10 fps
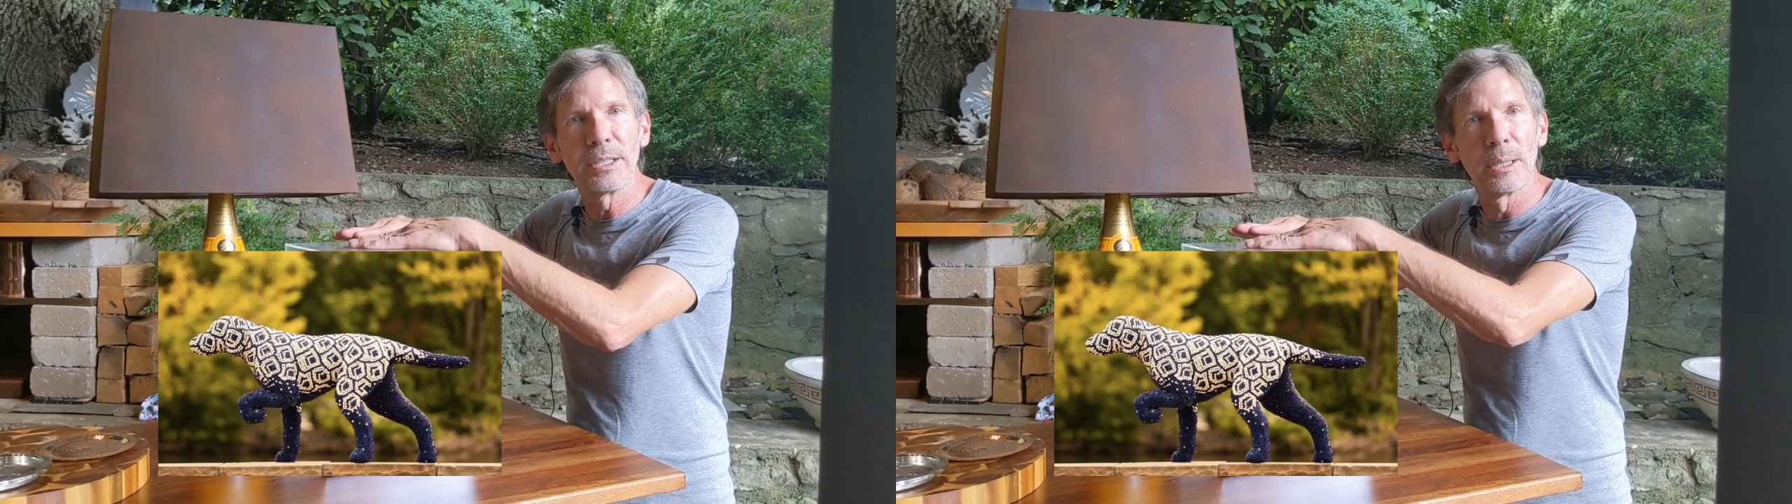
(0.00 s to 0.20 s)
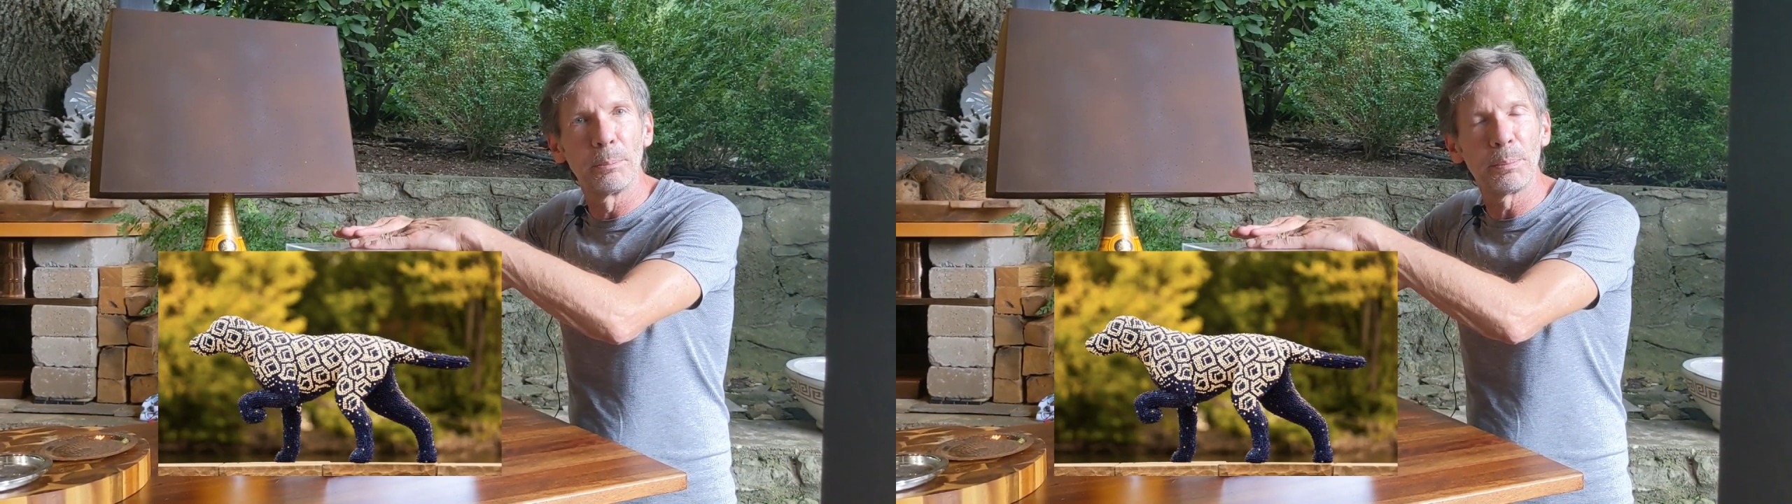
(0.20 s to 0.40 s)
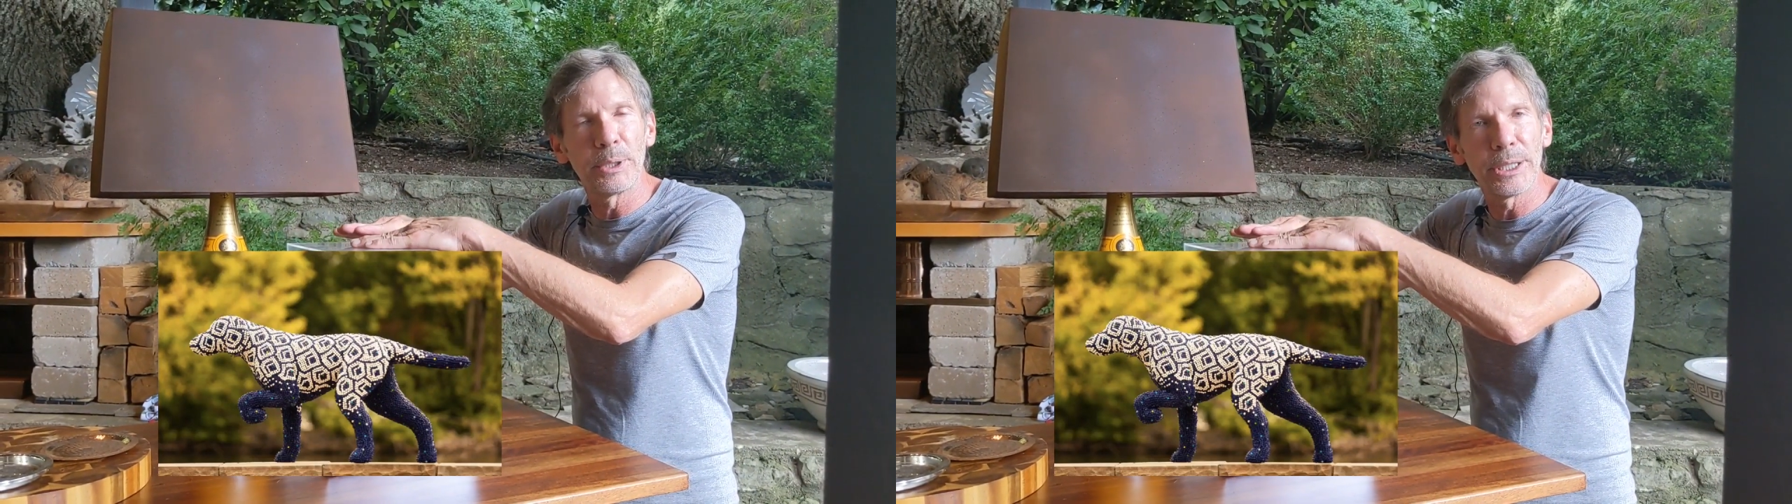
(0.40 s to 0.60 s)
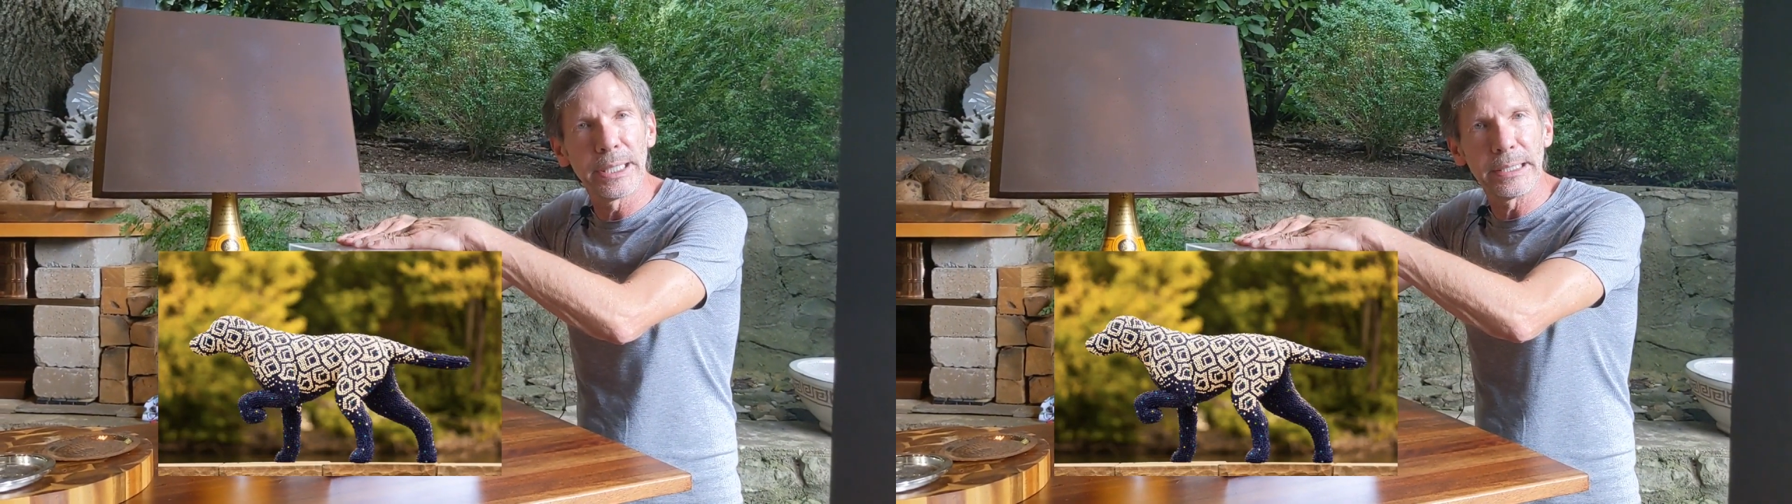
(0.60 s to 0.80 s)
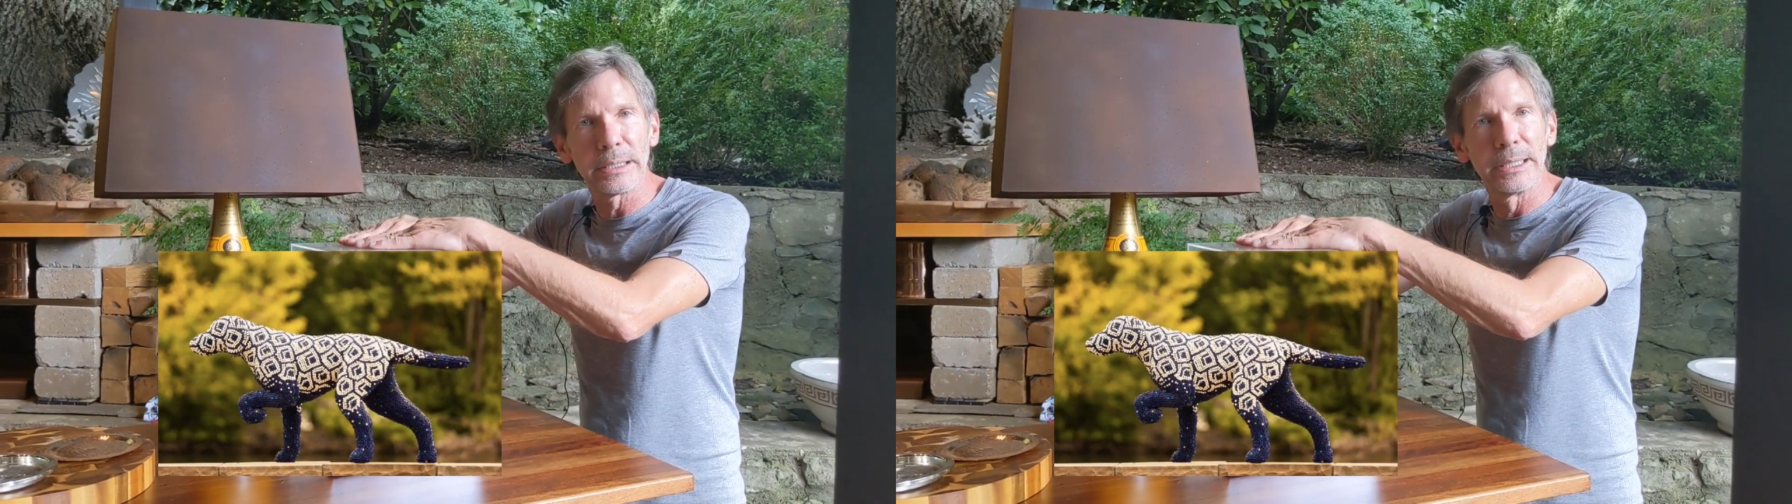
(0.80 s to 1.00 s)

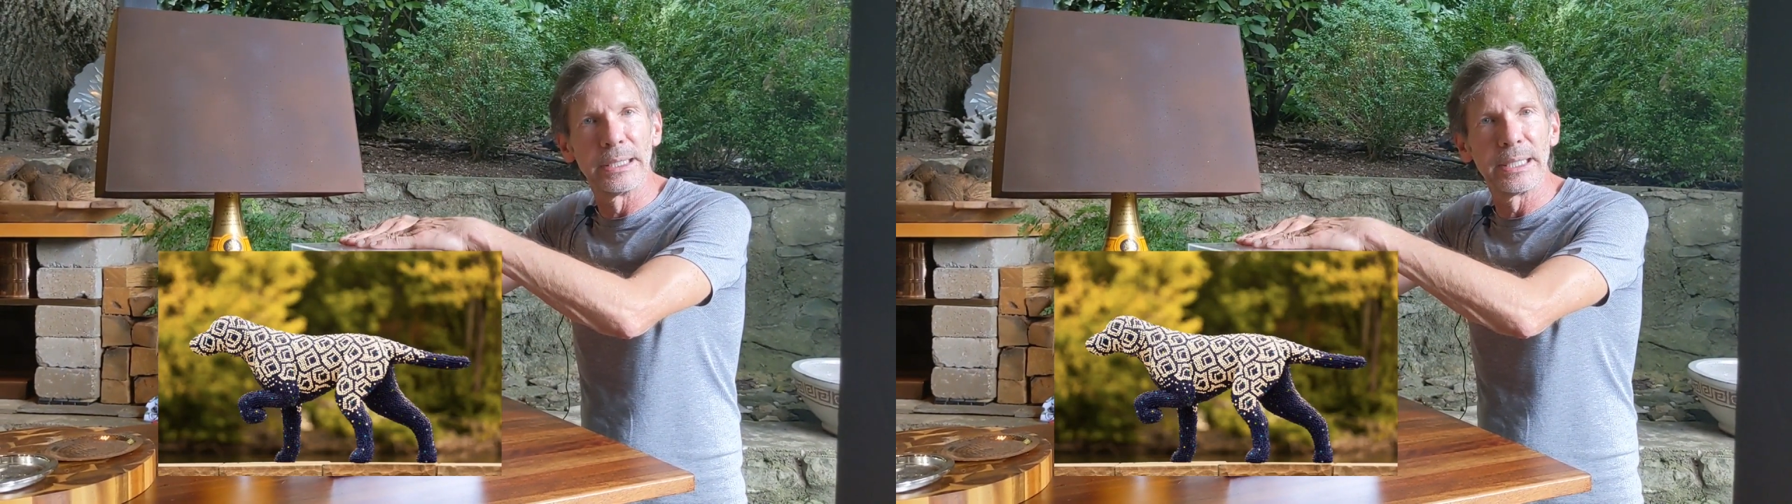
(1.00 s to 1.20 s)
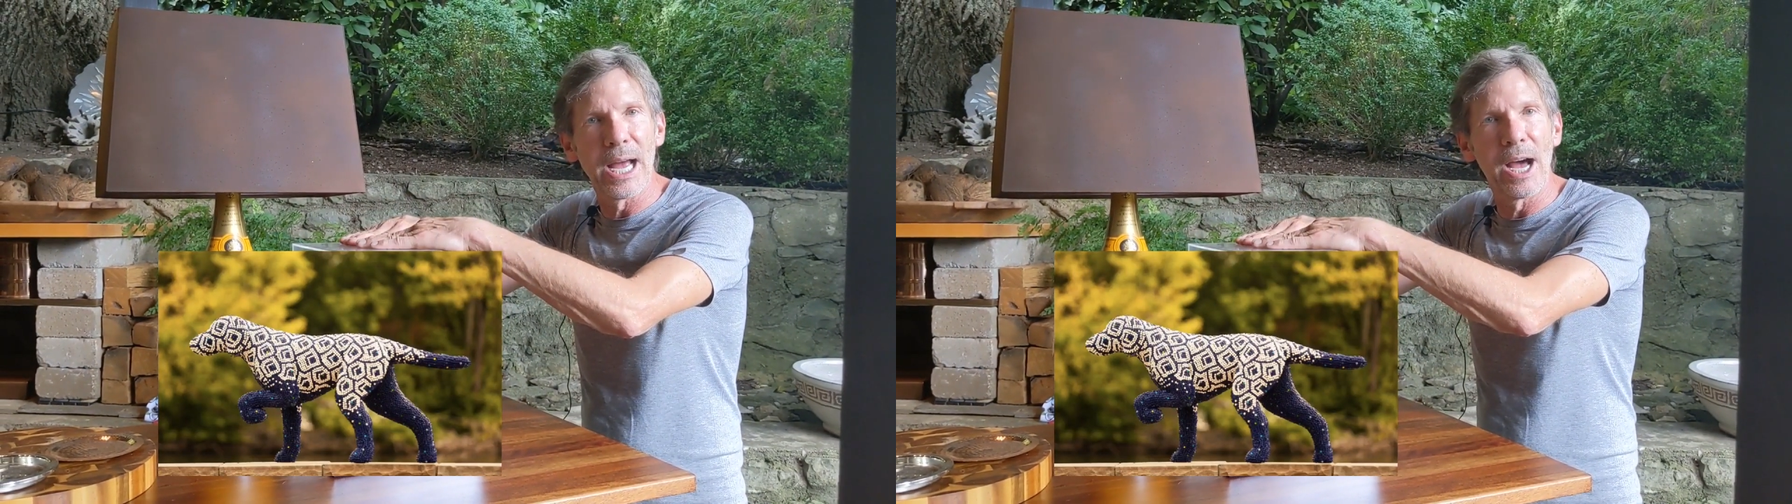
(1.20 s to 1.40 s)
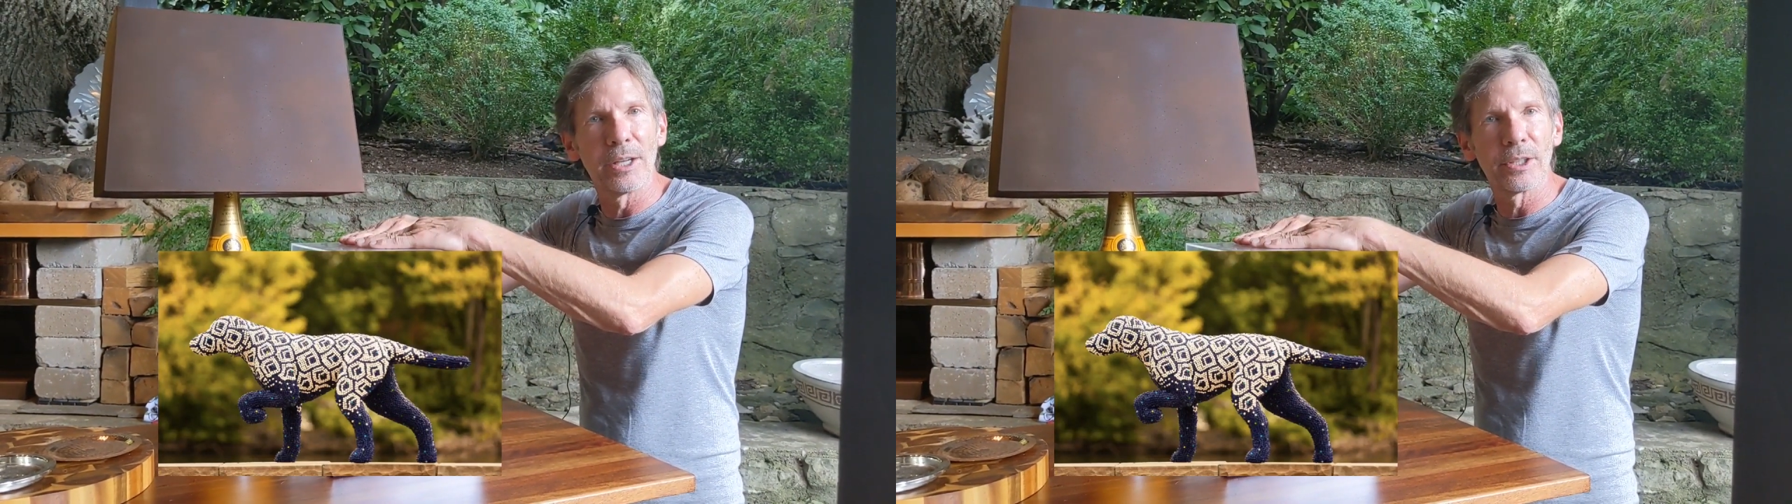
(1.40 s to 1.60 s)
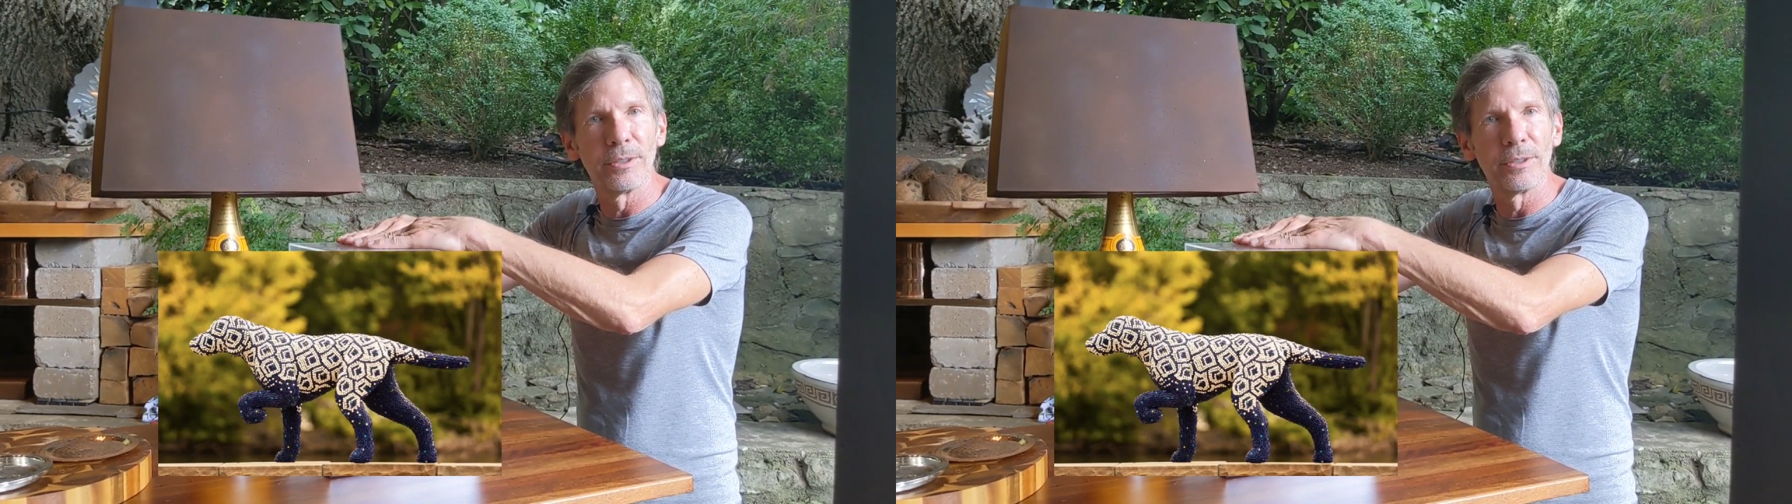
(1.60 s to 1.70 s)
completely out